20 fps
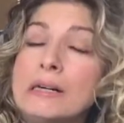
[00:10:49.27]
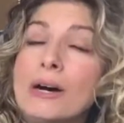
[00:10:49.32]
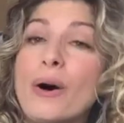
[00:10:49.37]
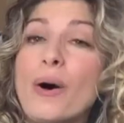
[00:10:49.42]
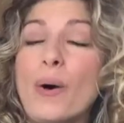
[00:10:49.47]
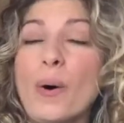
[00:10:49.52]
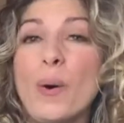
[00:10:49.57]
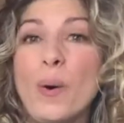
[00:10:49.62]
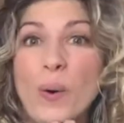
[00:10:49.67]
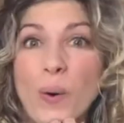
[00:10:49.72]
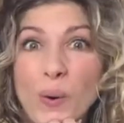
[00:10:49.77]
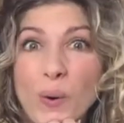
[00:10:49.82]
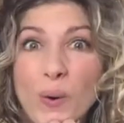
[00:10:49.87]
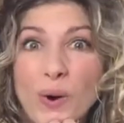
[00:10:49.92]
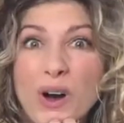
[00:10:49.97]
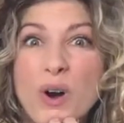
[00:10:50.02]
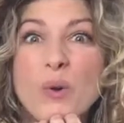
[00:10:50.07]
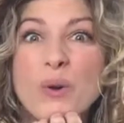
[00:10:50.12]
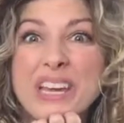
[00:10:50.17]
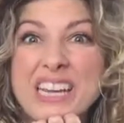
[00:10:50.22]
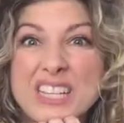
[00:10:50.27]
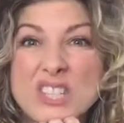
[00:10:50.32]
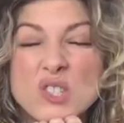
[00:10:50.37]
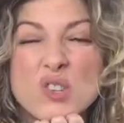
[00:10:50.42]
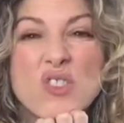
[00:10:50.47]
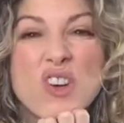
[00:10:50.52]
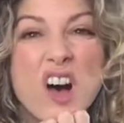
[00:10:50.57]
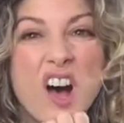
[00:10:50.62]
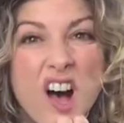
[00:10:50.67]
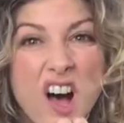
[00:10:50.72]
Oh, okay, so
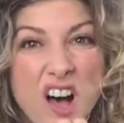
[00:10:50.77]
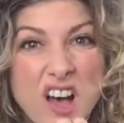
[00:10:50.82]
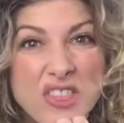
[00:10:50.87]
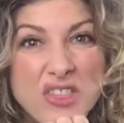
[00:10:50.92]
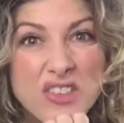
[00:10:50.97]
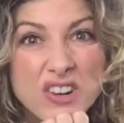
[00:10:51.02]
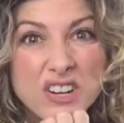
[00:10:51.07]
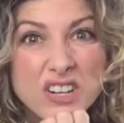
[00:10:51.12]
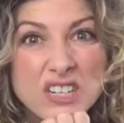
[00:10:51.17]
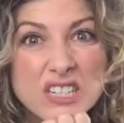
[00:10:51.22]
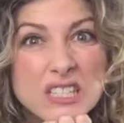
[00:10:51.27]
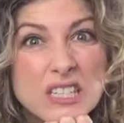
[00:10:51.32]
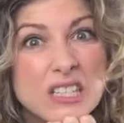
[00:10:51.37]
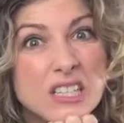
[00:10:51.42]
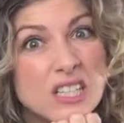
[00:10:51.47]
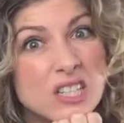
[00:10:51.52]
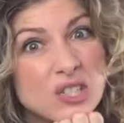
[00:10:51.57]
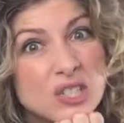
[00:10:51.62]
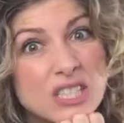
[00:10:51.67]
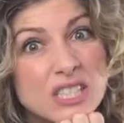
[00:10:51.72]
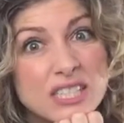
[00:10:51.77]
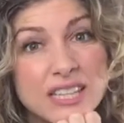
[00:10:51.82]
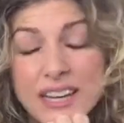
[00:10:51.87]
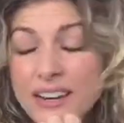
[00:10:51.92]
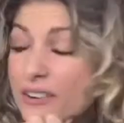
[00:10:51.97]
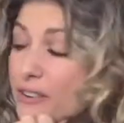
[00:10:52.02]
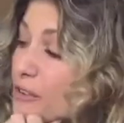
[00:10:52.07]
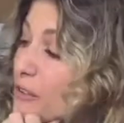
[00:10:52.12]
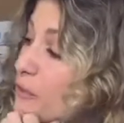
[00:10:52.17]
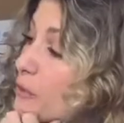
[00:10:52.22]
the author is a little
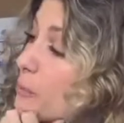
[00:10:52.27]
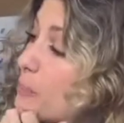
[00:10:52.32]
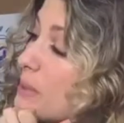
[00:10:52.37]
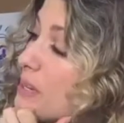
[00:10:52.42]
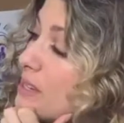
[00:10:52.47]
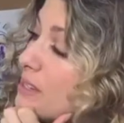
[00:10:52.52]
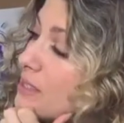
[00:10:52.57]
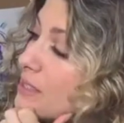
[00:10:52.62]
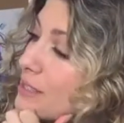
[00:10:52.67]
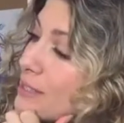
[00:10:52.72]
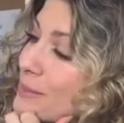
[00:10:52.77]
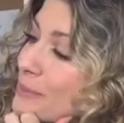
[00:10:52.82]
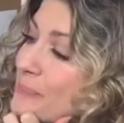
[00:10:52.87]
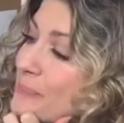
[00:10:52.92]
scared of the bees.